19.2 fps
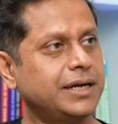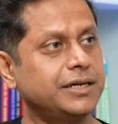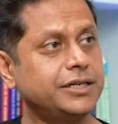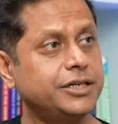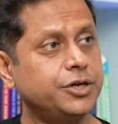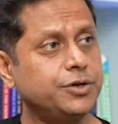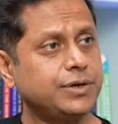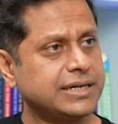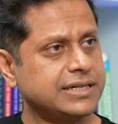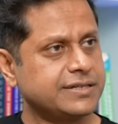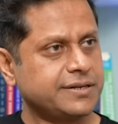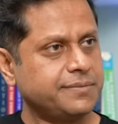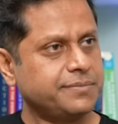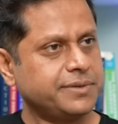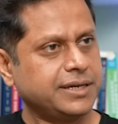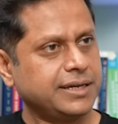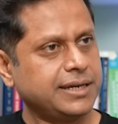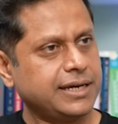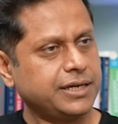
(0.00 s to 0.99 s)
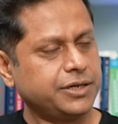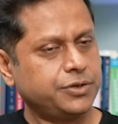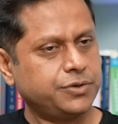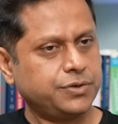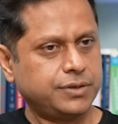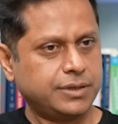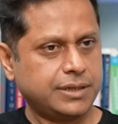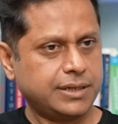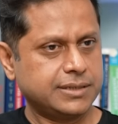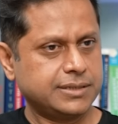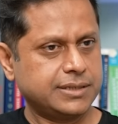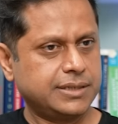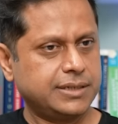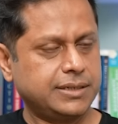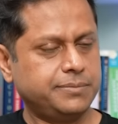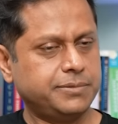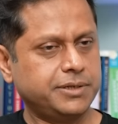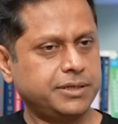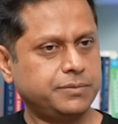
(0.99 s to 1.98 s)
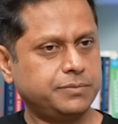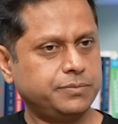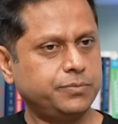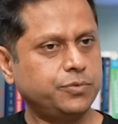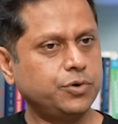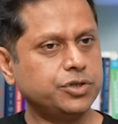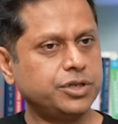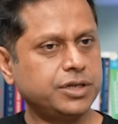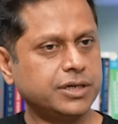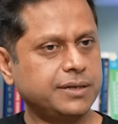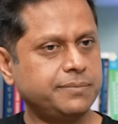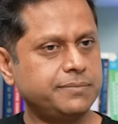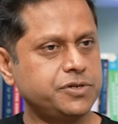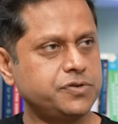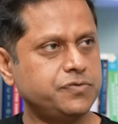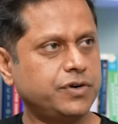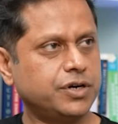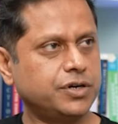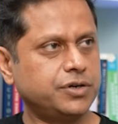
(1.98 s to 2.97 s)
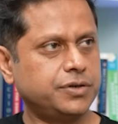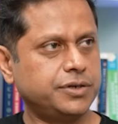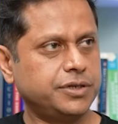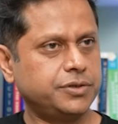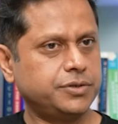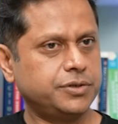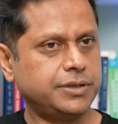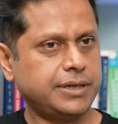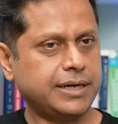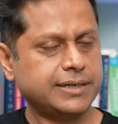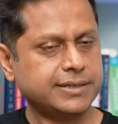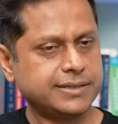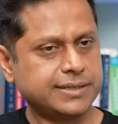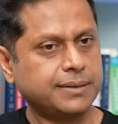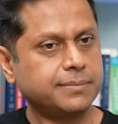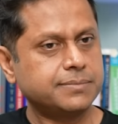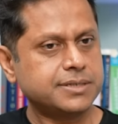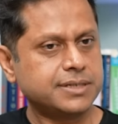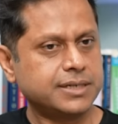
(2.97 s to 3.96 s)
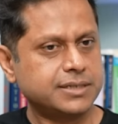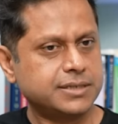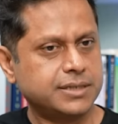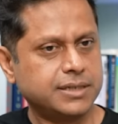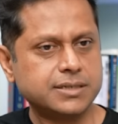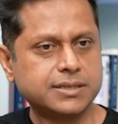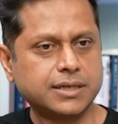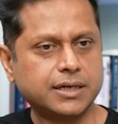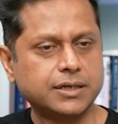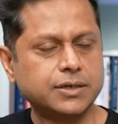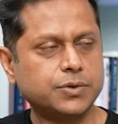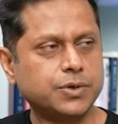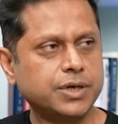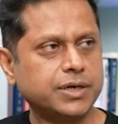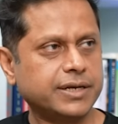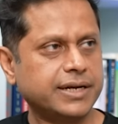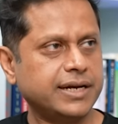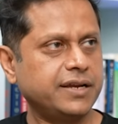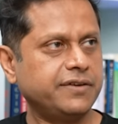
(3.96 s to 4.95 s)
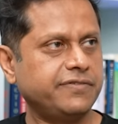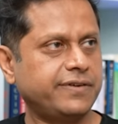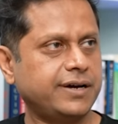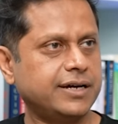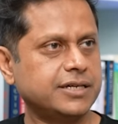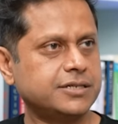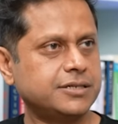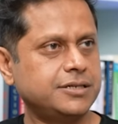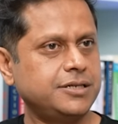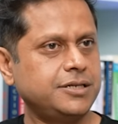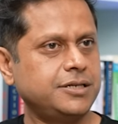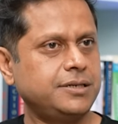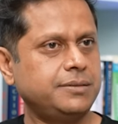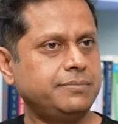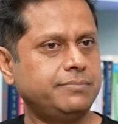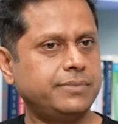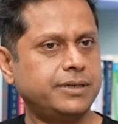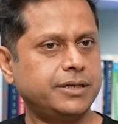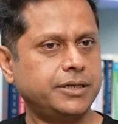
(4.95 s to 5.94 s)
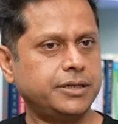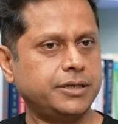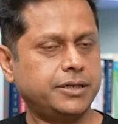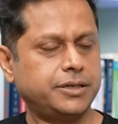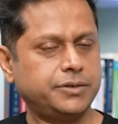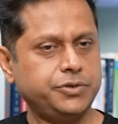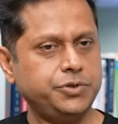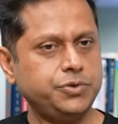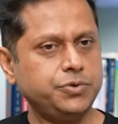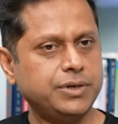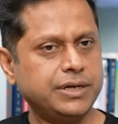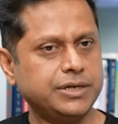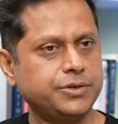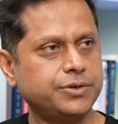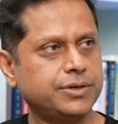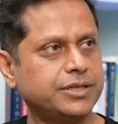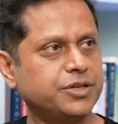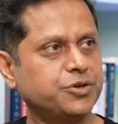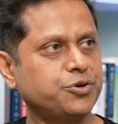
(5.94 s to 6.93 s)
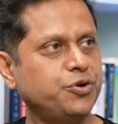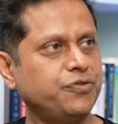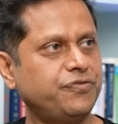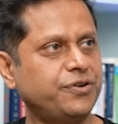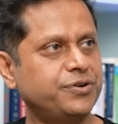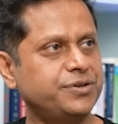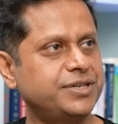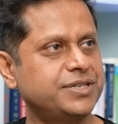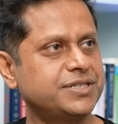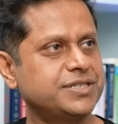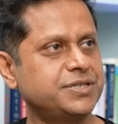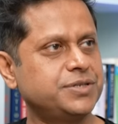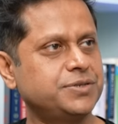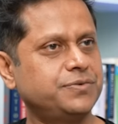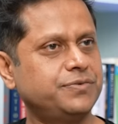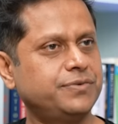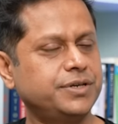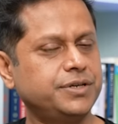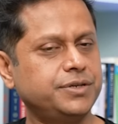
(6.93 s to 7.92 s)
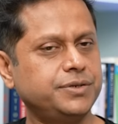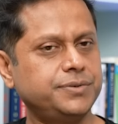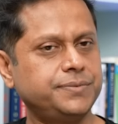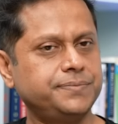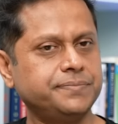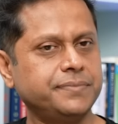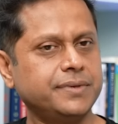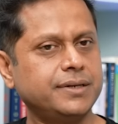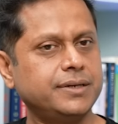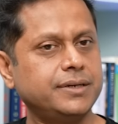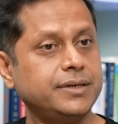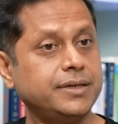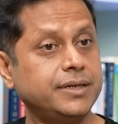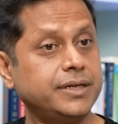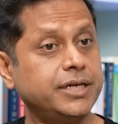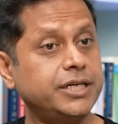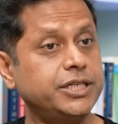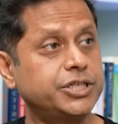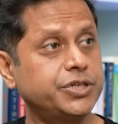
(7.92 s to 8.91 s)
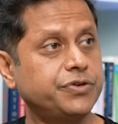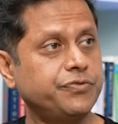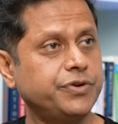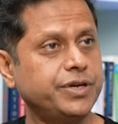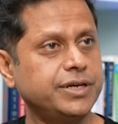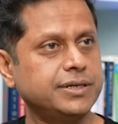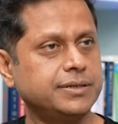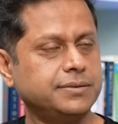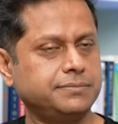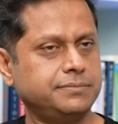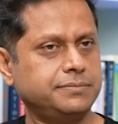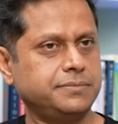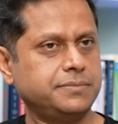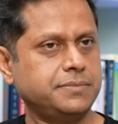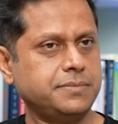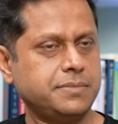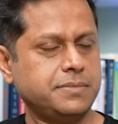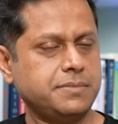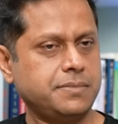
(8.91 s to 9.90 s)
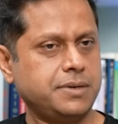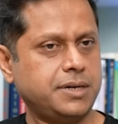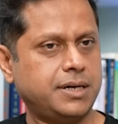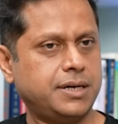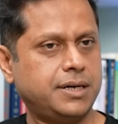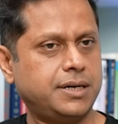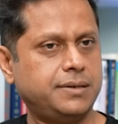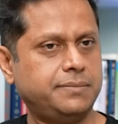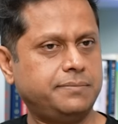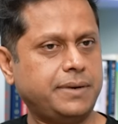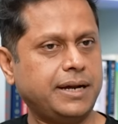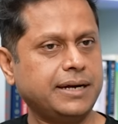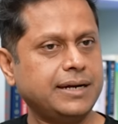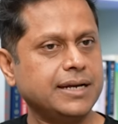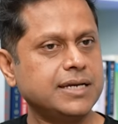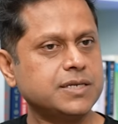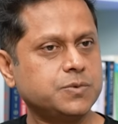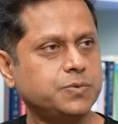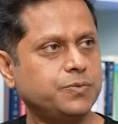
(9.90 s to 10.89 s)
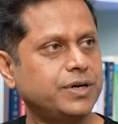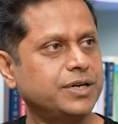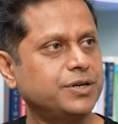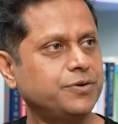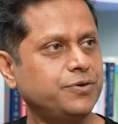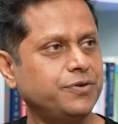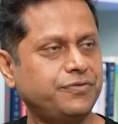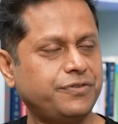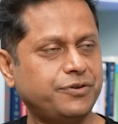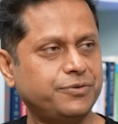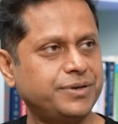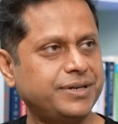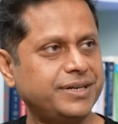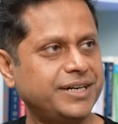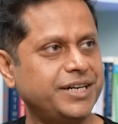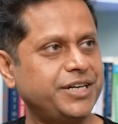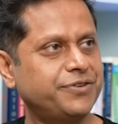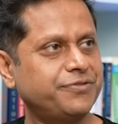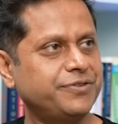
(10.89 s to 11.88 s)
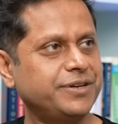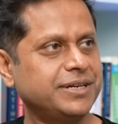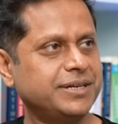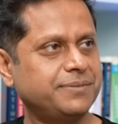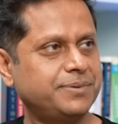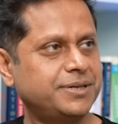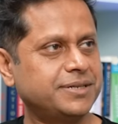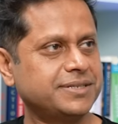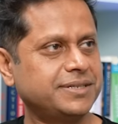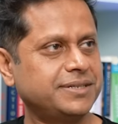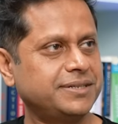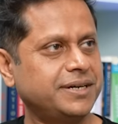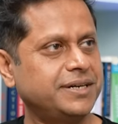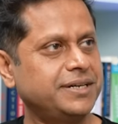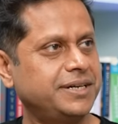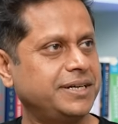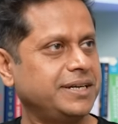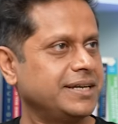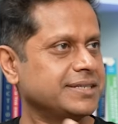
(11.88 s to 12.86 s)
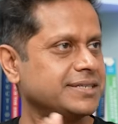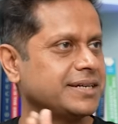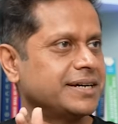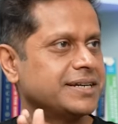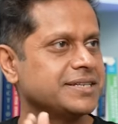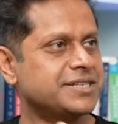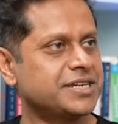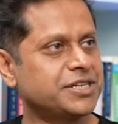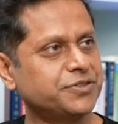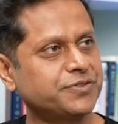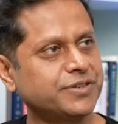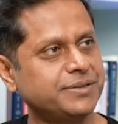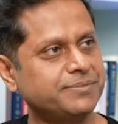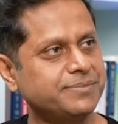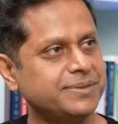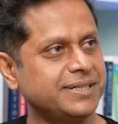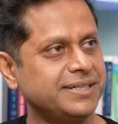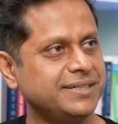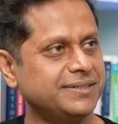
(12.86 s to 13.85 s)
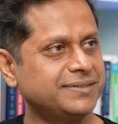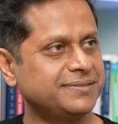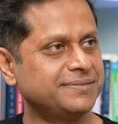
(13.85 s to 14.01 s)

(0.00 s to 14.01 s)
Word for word: And did you guys something like you know, as a I mean, both the company worked on in the at some stage they started growing really fast, but uh, you and your other co-founders, you know, were you interviewing uh, at least one co-founder interviewing a person until a certain stage of the company?